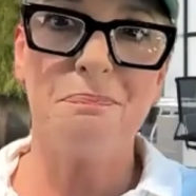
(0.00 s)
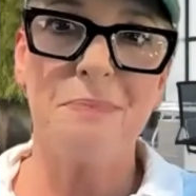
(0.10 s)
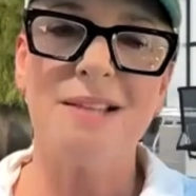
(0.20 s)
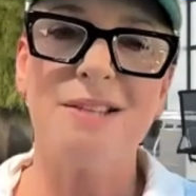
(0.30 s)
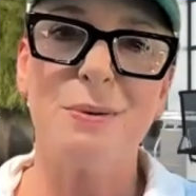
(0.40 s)

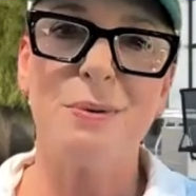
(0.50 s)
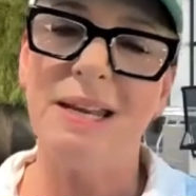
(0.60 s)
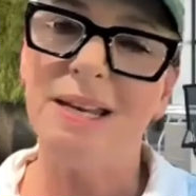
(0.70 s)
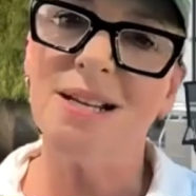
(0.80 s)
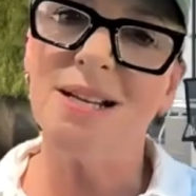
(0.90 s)
And so
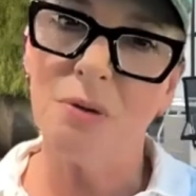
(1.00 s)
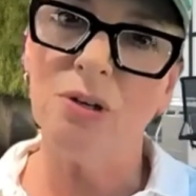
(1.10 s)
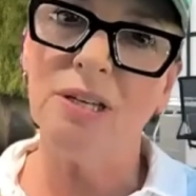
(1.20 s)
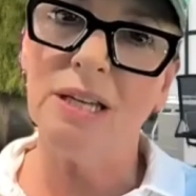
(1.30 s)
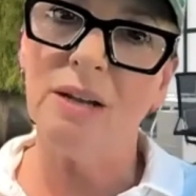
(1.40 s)
get into
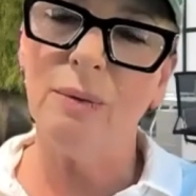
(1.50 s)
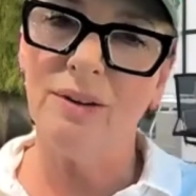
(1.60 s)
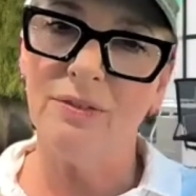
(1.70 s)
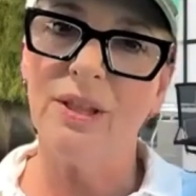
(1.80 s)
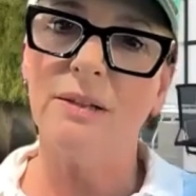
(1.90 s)
community,
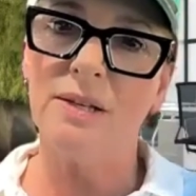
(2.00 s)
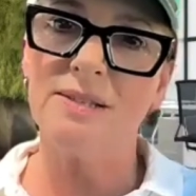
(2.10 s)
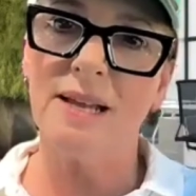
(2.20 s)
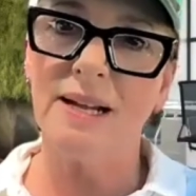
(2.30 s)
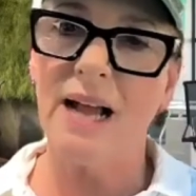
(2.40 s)
whatever that looks
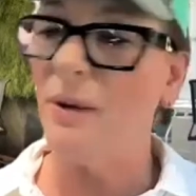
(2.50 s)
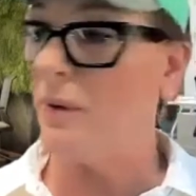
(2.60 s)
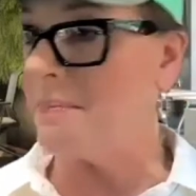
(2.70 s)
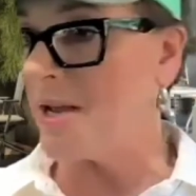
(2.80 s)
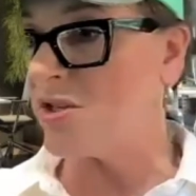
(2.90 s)
like. I
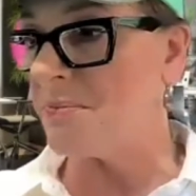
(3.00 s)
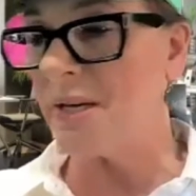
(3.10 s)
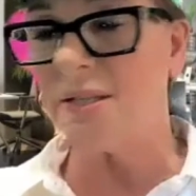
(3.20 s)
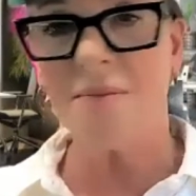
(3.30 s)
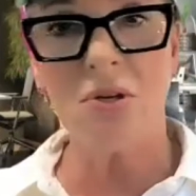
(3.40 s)
run
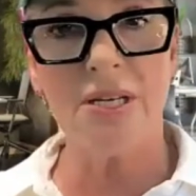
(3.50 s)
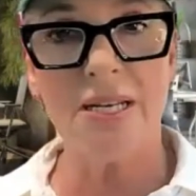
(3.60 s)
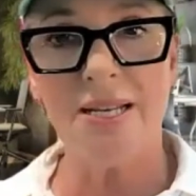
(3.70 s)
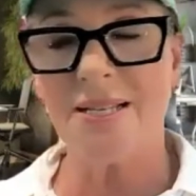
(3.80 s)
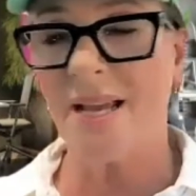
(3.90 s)
mastermind
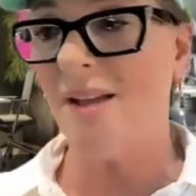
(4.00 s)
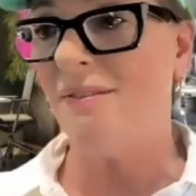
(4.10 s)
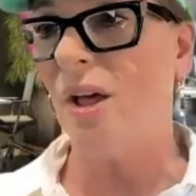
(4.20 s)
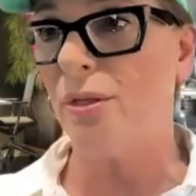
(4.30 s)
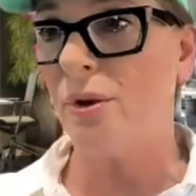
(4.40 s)
communities. I have
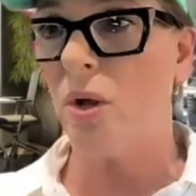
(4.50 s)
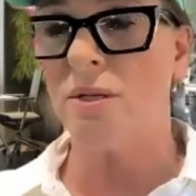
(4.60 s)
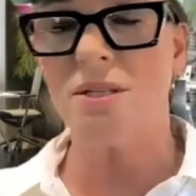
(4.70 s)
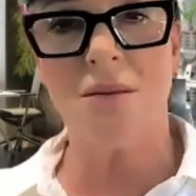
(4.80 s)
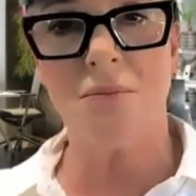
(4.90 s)
a health and
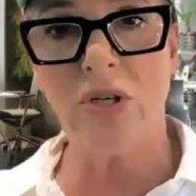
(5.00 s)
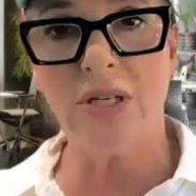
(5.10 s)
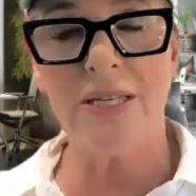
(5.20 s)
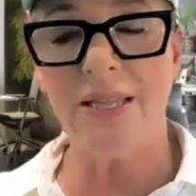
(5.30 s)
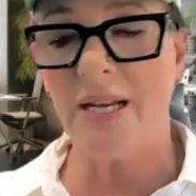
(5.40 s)
wellness
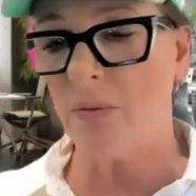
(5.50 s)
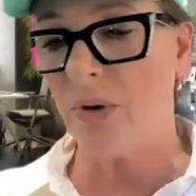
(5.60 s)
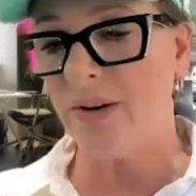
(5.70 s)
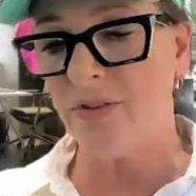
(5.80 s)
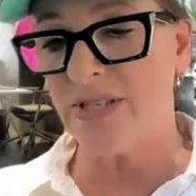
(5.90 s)
community that I
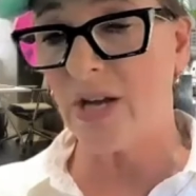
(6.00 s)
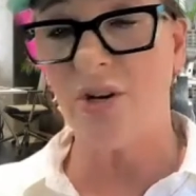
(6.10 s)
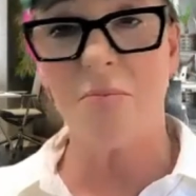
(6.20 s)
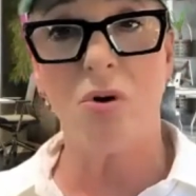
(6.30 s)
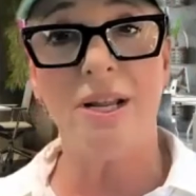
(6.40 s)
run every
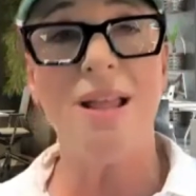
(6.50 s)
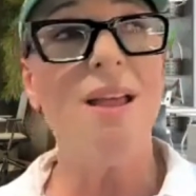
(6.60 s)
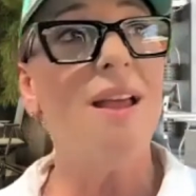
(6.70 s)
Saturday morning.